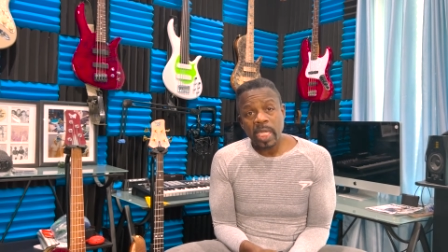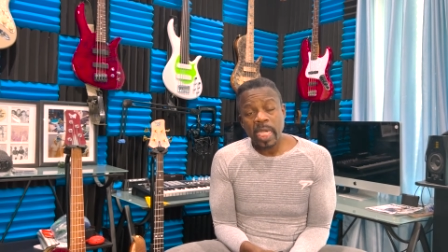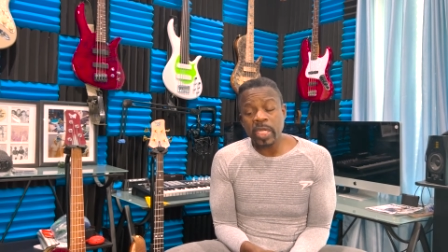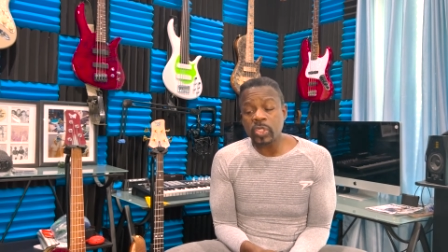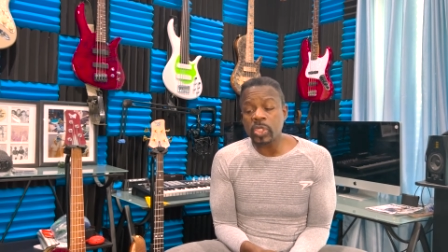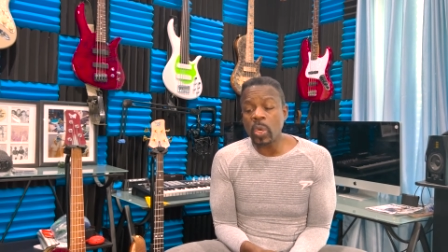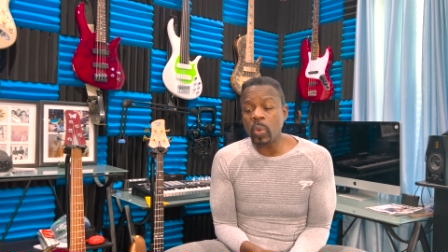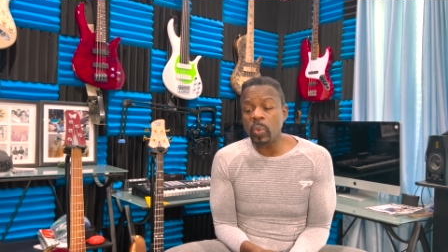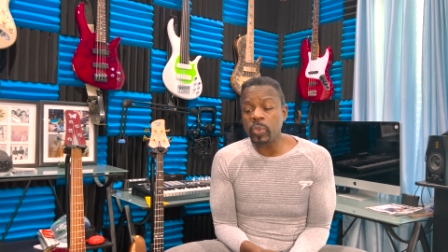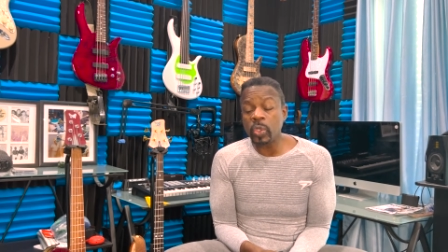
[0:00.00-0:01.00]
And
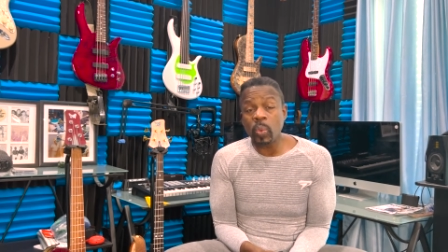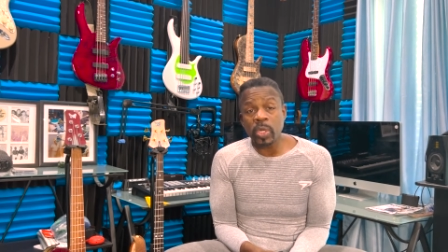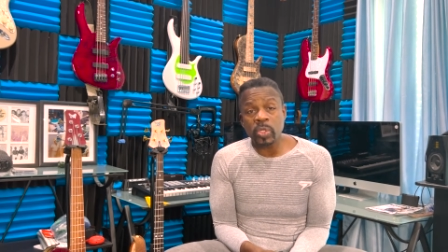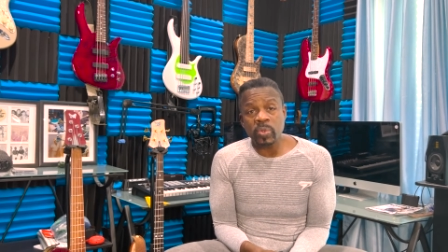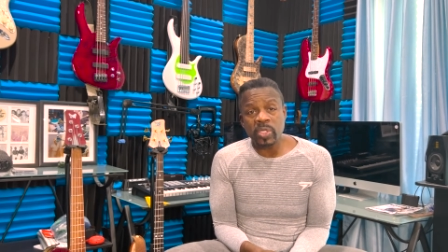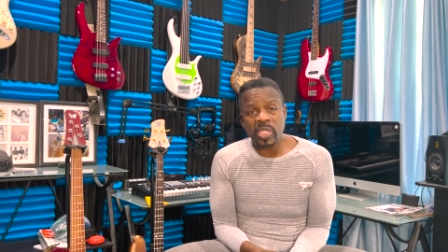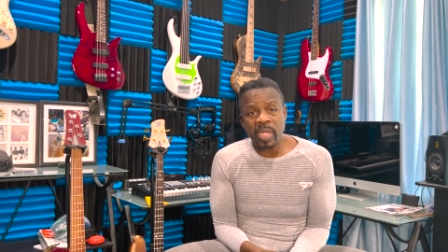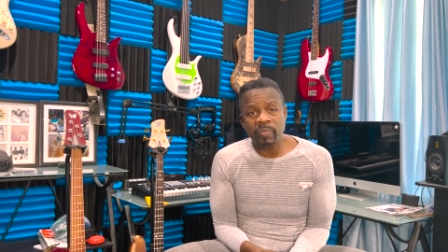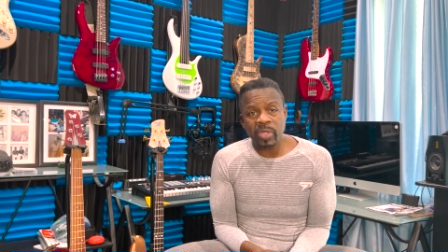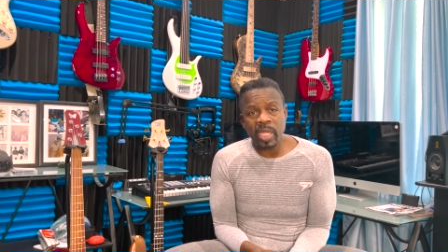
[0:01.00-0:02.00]
so you want to do the
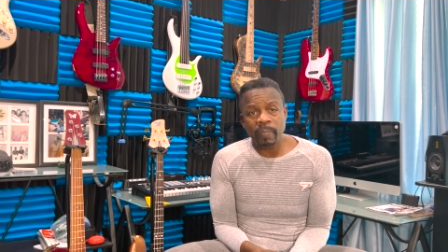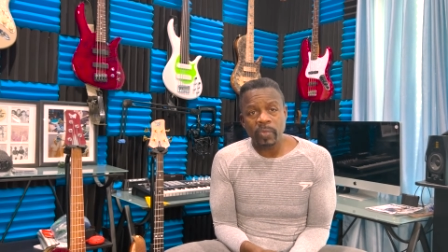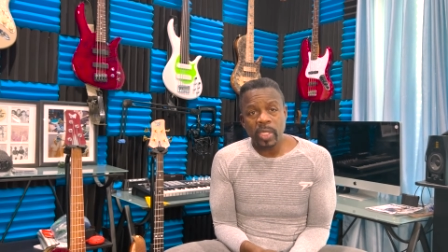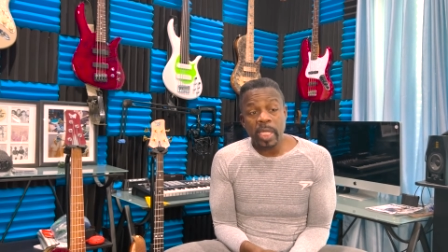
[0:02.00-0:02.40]
same thing.